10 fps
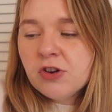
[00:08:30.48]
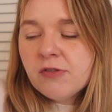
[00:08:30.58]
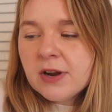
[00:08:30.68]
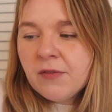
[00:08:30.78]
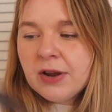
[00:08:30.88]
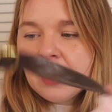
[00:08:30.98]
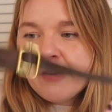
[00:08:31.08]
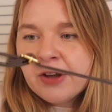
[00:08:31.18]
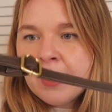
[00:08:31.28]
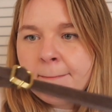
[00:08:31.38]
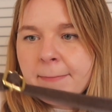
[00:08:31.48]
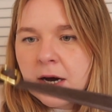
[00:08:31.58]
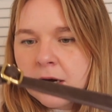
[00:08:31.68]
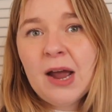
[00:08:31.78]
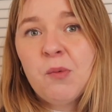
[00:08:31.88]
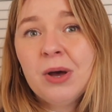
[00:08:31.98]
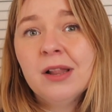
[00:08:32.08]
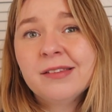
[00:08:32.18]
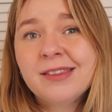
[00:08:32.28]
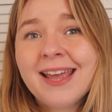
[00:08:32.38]
do really, really love it, but I
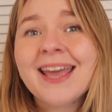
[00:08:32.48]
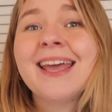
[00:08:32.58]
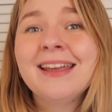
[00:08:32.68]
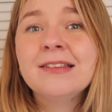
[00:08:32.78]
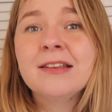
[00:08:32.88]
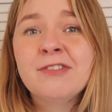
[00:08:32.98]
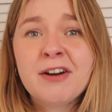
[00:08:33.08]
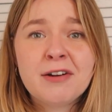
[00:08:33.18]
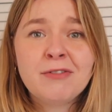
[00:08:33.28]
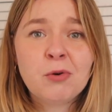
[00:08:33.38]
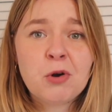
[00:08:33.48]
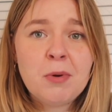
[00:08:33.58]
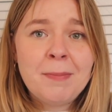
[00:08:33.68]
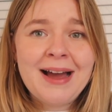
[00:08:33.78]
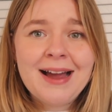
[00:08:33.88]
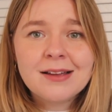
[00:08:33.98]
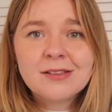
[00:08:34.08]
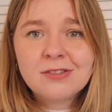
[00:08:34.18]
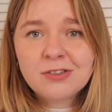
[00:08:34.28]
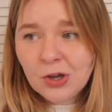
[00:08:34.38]
will say it is a very affordable
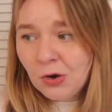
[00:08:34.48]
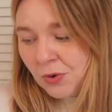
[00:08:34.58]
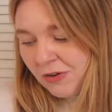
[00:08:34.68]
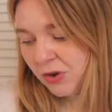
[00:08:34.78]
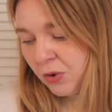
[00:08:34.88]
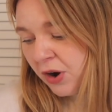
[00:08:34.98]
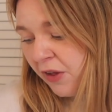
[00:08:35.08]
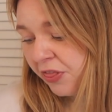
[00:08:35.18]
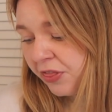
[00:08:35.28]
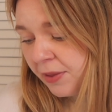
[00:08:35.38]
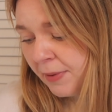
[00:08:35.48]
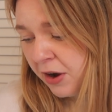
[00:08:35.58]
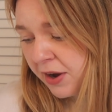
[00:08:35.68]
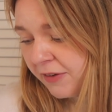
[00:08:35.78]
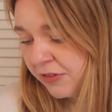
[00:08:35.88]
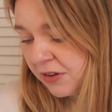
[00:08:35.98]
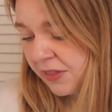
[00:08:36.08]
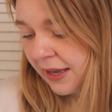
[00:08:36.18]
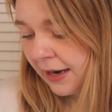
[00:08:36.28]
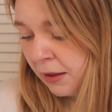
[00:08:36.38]
bag, so if you're on the market for
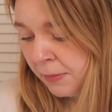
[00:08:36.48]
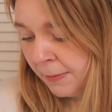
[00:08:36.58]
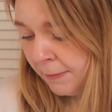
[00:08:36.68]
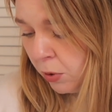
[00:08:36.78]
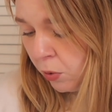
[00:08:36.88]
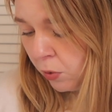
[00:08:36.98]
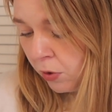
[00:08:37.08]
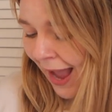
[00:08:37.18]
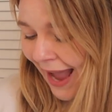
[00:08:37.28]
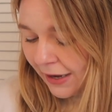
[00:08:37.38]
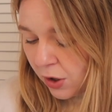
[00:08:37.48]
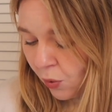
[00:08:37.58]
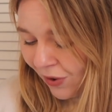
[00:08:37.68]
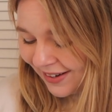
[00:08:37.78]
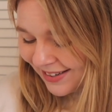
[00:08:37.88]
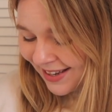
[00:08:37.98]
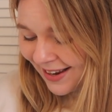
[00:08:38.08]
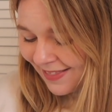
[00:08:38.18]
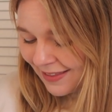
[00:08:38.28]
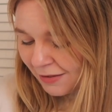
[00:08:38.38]
something a little bit more higher
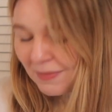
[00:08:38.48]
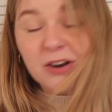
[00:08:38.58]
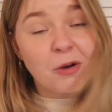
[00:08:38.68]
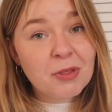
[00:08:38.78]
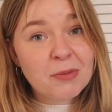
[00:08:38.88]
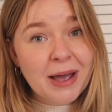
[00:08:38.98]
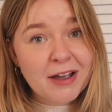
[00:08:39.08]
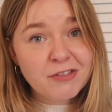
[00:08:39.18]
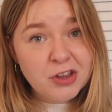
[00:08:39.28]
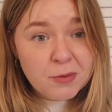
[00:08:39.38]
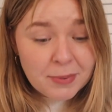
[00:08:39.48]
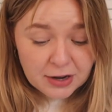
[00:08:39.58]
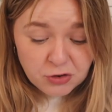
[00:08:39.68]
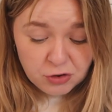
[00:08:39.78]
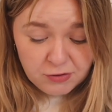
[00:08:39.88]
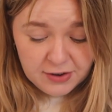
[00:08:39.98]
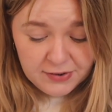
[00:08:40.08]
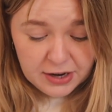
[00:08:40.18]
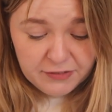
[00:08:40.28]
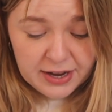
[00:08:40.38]
quality, this might not be the bag for you, but I do really,
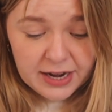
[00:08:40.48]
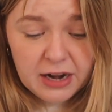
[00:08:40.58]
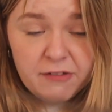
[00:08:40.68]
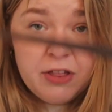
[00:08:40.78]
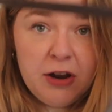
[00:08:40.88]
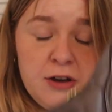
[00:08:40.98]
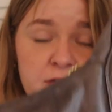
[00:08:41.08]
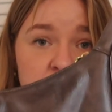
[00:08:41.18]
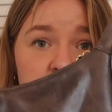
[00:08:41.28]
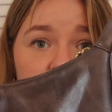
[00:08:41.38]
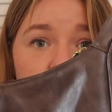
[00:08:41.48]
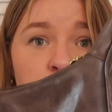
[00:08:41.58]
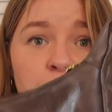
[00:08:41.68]
really love it and I love the look of it. So